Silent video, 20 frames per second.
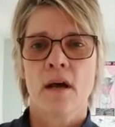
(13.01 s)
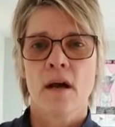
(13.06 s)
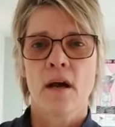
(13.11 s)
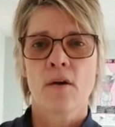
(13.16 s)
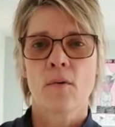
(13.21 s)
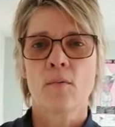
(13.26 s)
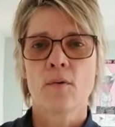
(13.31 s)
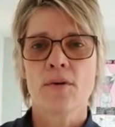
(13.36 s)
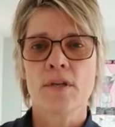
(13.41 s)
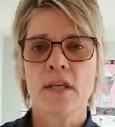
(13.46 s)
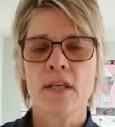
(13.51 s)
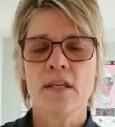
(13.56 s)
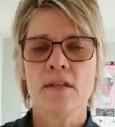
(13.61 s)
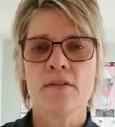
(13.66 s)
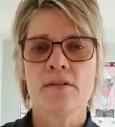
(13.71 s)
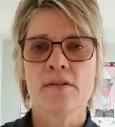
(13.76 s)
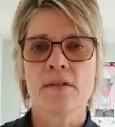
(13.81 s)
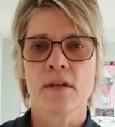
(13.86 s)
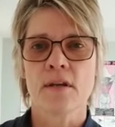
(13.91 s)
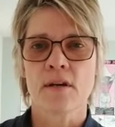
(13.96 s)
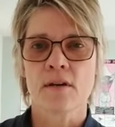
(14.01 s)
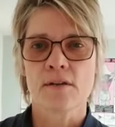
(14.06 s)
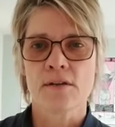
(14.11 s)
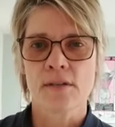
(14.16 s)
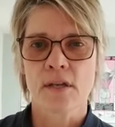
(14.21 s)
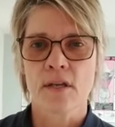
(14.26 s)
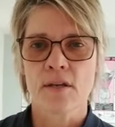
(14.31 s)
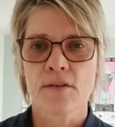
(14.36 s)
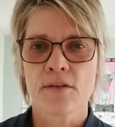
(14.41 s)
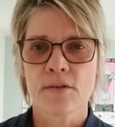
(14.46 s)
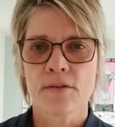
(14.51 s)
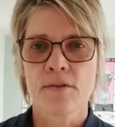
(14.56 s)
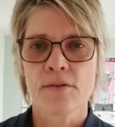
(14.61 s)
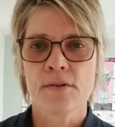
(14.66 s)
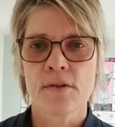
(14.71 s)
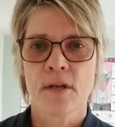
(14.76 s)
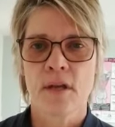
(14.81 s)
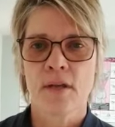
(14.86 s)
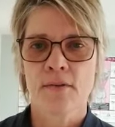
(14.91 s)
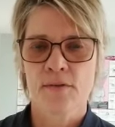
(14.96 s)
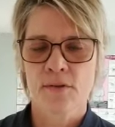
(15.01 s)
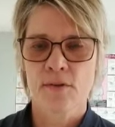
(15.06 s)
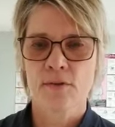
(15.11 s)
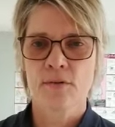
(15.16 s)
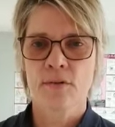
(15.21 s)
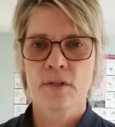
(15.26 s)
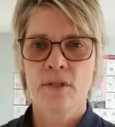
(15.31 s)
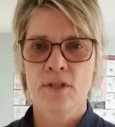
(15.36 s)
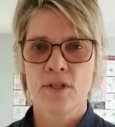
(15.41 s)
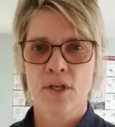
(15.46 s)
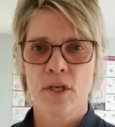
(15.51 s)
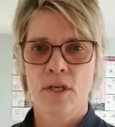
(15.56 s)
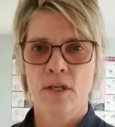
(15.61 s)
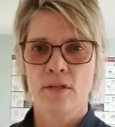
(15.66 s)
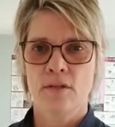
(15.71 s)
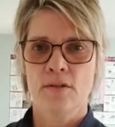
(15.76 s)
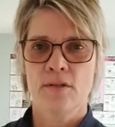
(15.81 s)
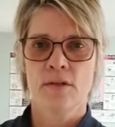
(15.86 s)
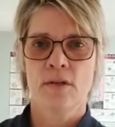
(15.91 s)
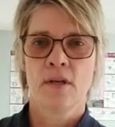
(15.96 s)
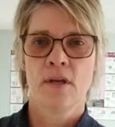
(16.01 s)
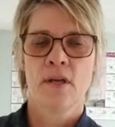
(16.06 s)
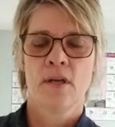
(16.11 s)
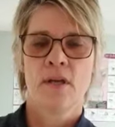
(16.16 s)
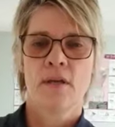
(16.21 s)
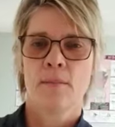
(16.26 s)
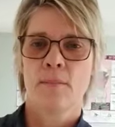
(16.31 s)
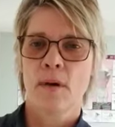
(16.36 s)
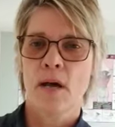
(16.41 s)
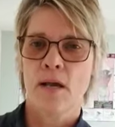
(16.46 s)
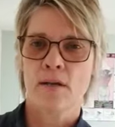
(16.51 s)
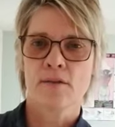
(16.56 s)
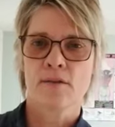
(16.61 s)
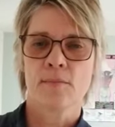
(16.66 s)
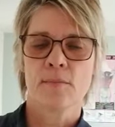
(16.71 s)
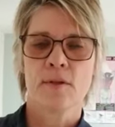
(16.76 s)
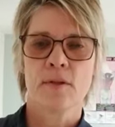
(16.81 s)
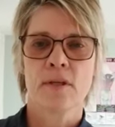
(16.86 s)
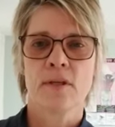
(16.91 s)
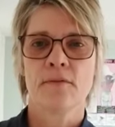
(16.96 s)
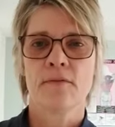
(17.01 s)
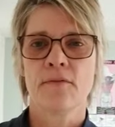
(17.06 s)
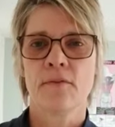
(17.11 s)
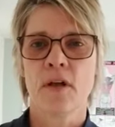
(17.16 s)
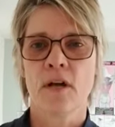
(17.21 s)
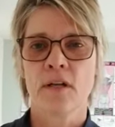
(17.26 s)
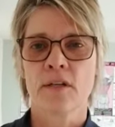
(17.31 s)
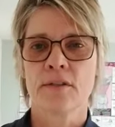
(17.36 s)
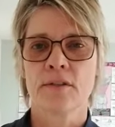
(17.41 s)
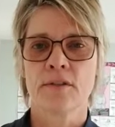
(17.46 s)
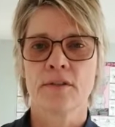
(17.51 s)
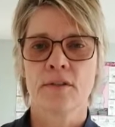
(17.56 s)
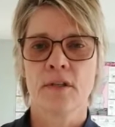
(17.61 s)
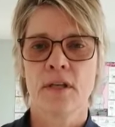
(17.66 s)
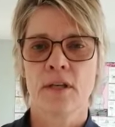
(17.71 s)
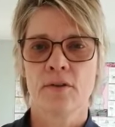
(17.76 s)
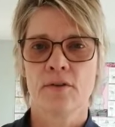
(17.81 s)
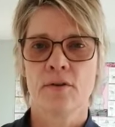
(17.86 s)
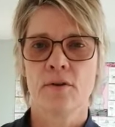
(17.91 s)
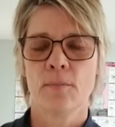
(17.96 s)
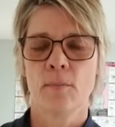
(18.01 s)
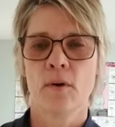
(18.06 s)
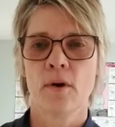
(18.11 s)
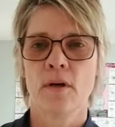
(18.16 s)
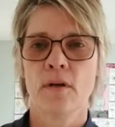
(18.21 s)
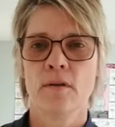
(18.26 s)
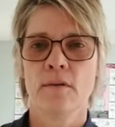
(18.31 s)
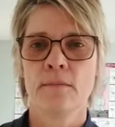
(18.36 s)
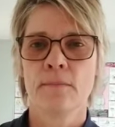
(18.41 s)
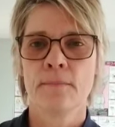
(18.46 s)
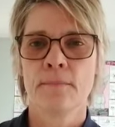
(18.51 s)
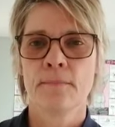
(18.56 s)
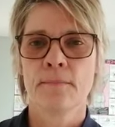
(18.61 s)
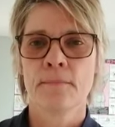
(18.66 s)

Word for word: our routines and our schedules have certainly changed, possibly in flux and turmoil.